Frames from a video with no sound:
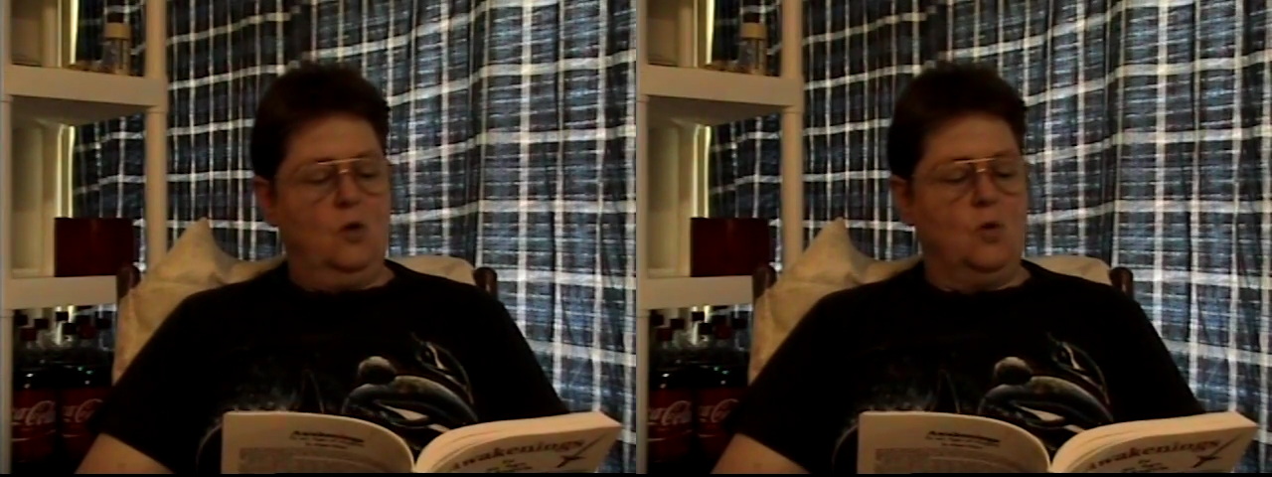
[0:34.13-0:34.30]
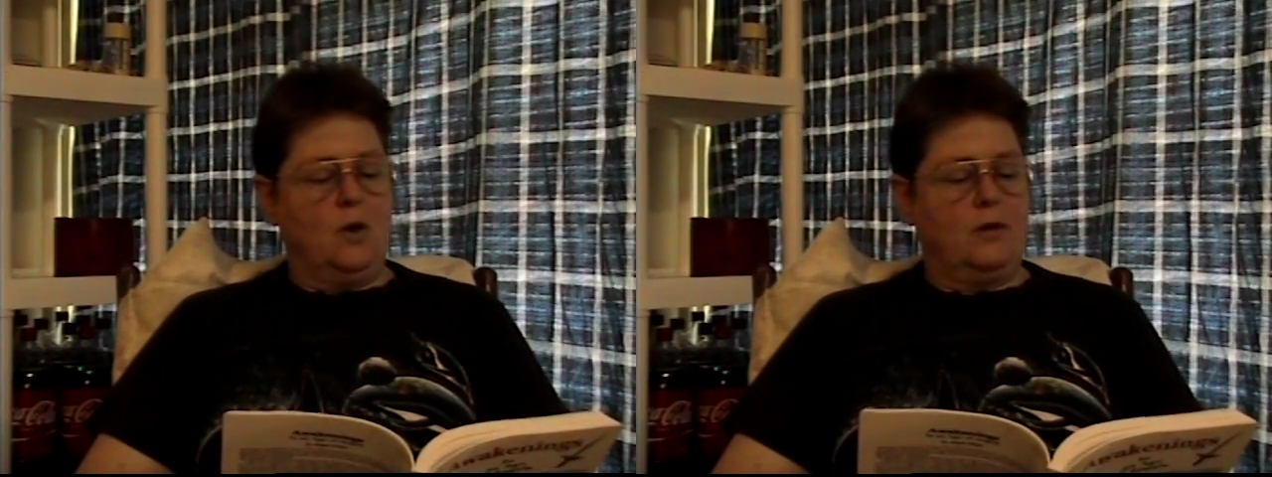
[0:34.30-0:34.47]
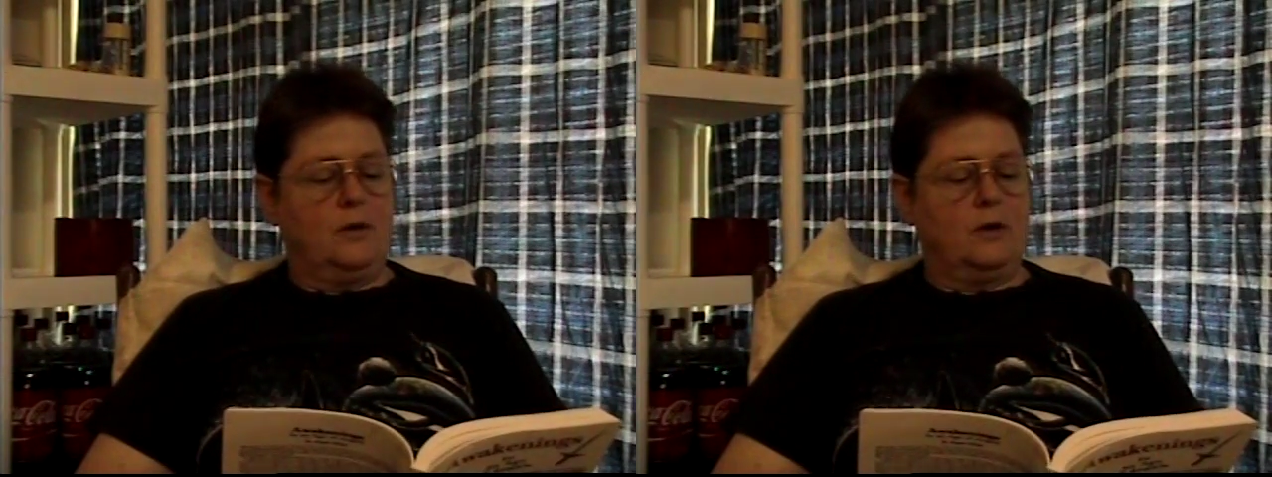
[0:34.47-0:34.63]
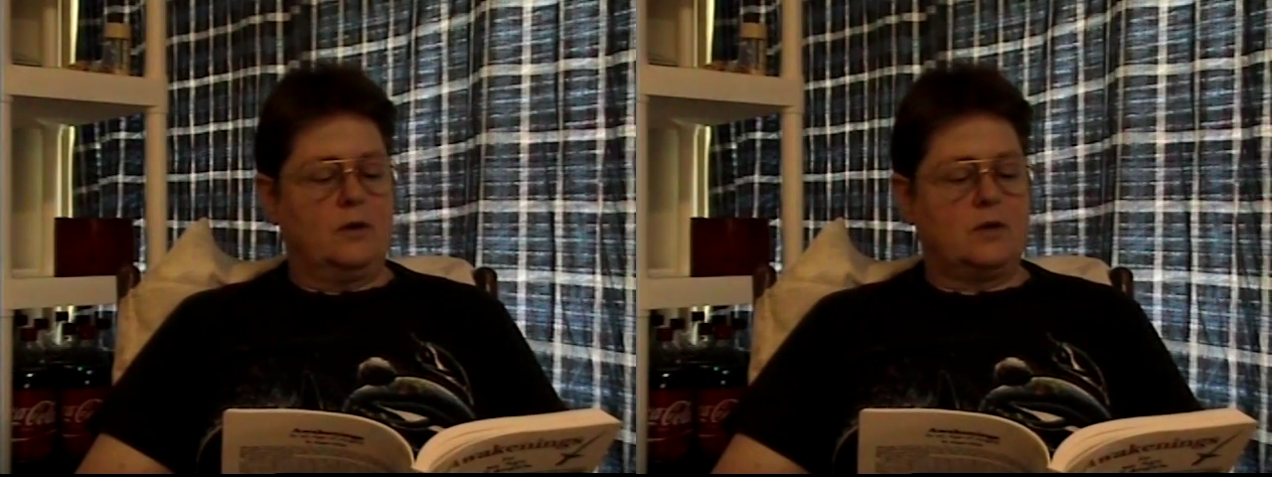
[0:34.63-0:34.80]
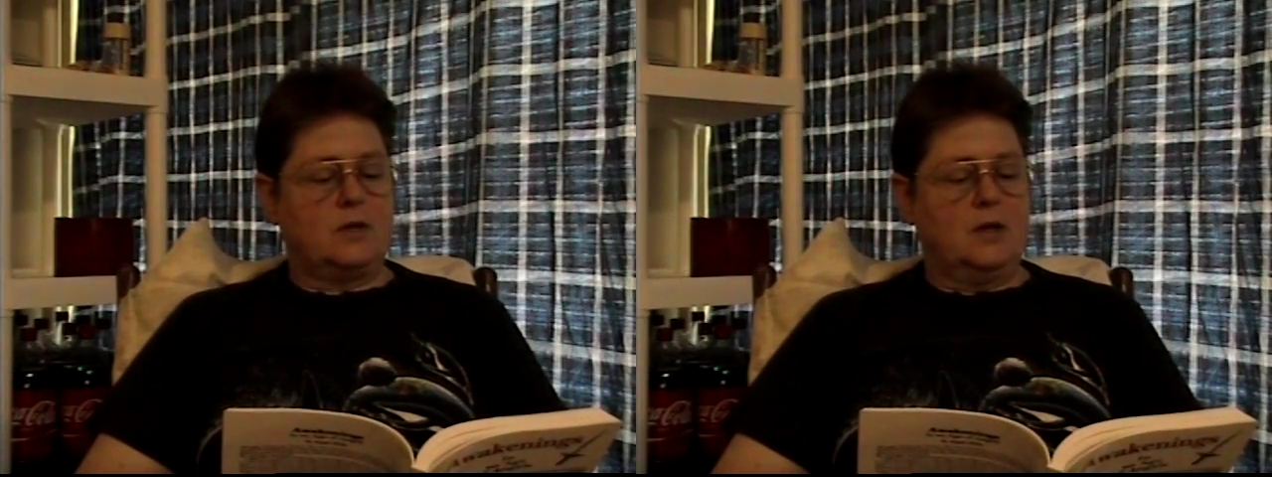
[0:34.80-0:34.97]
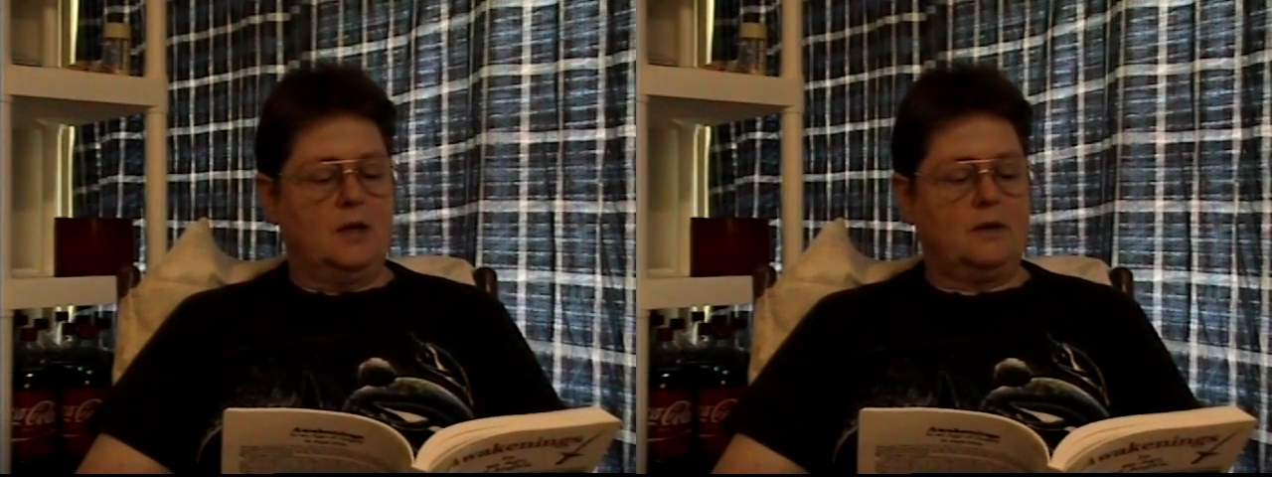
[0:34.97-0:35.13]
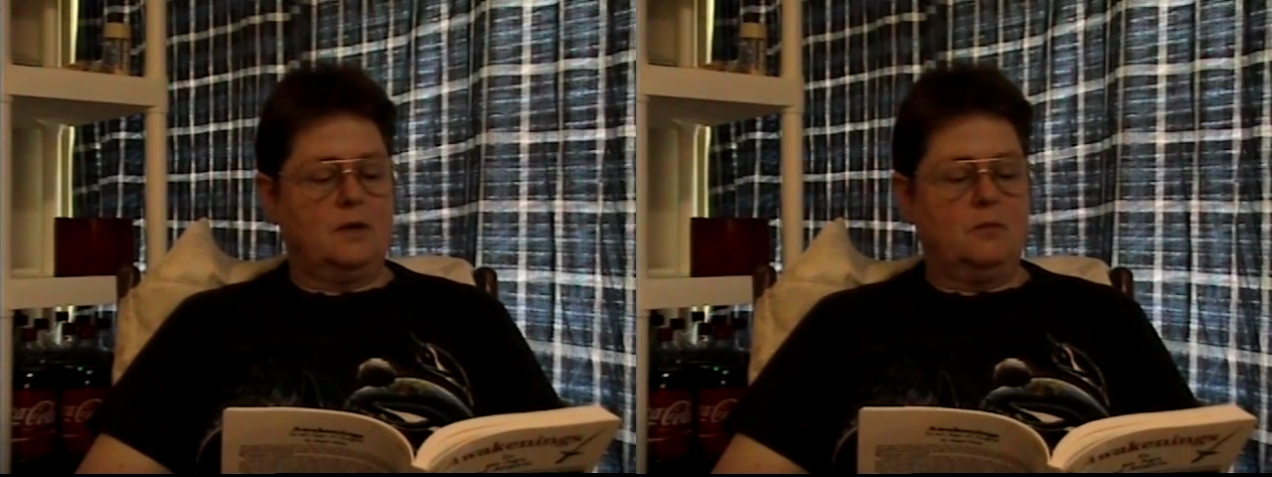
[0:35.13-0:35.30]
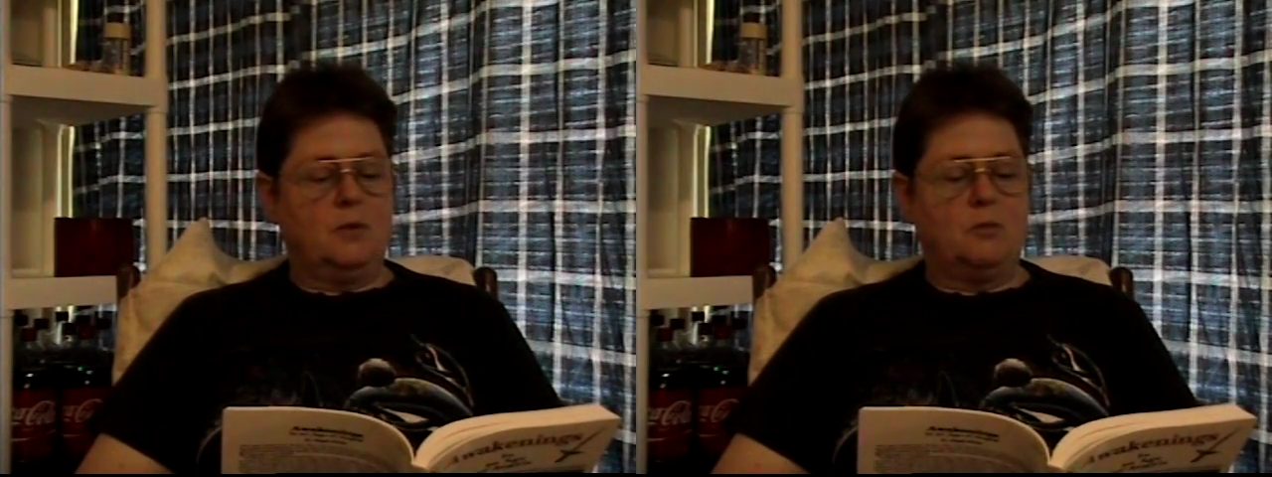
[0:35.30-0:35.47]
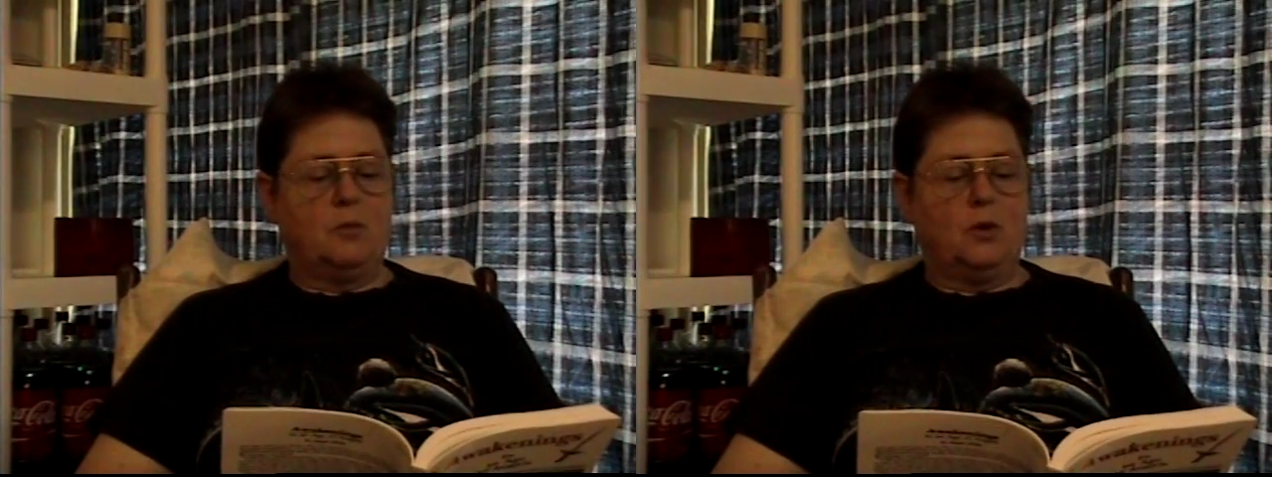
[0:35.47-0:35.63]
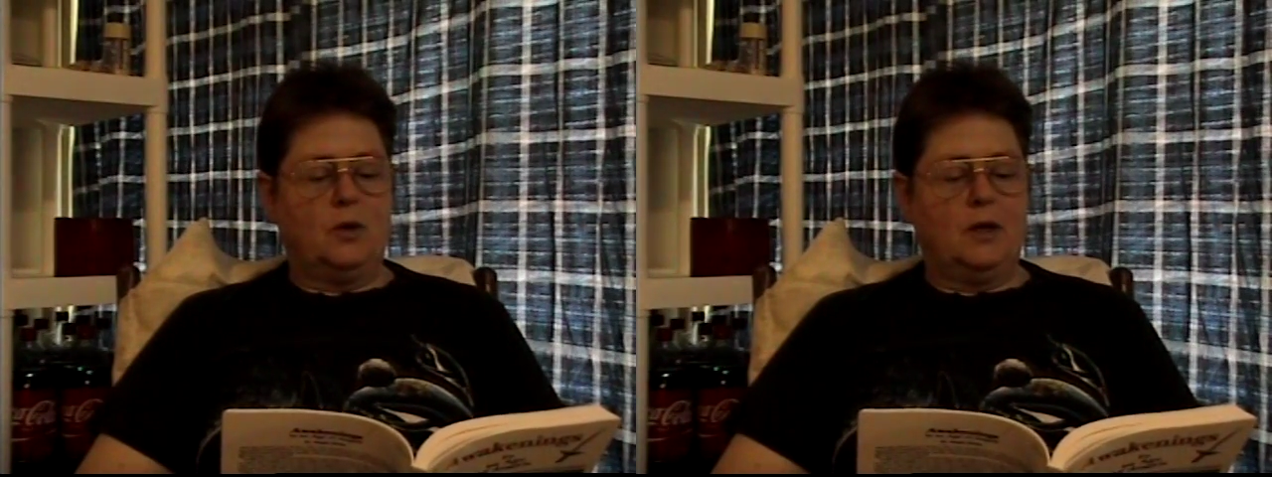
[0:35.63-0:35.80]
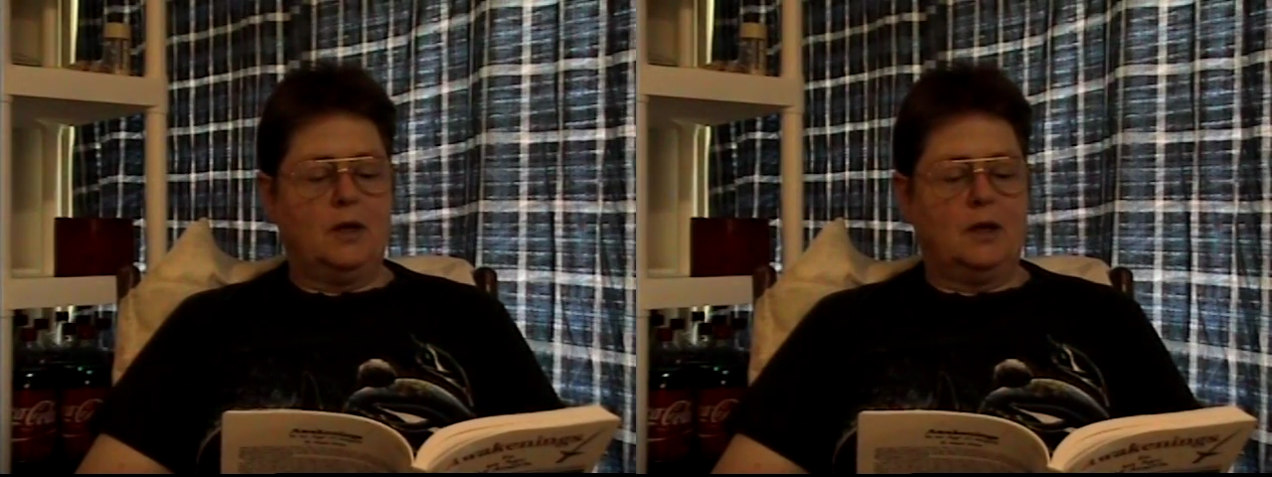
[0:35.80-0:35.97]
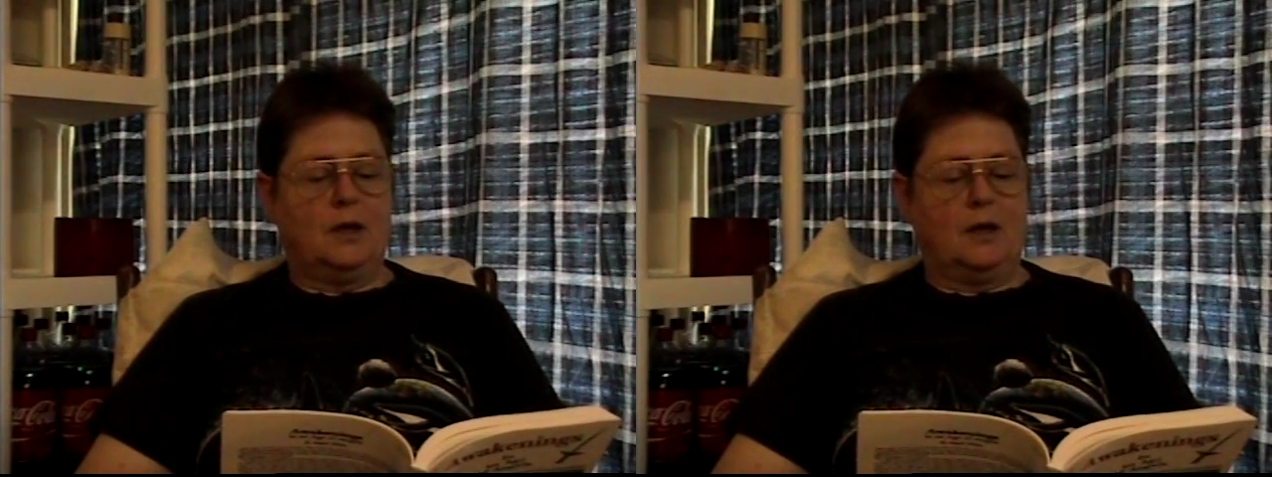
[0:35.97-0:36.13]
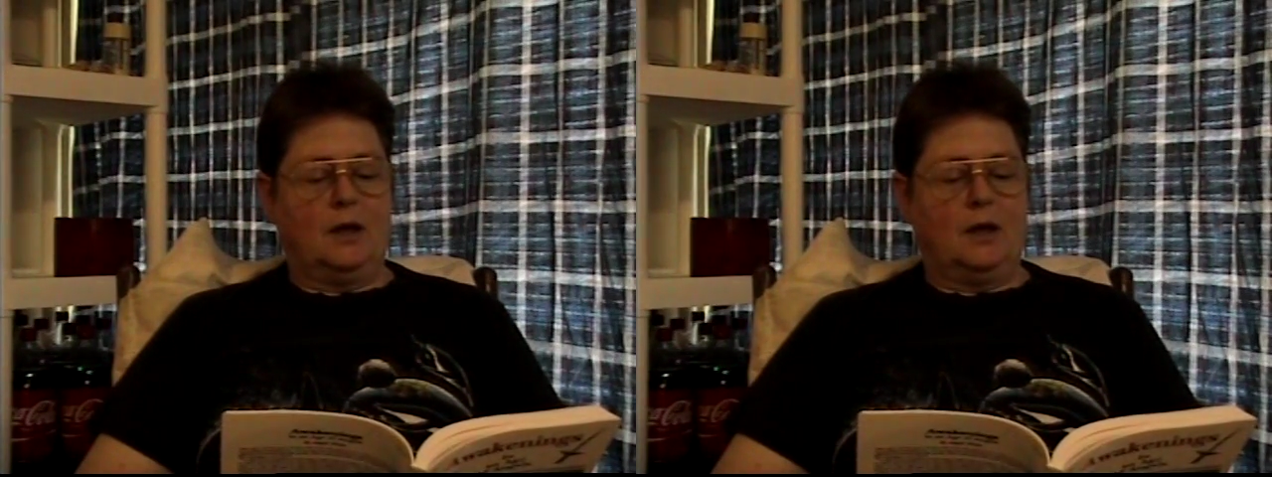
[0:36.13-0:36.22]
where there is nothing but bullying and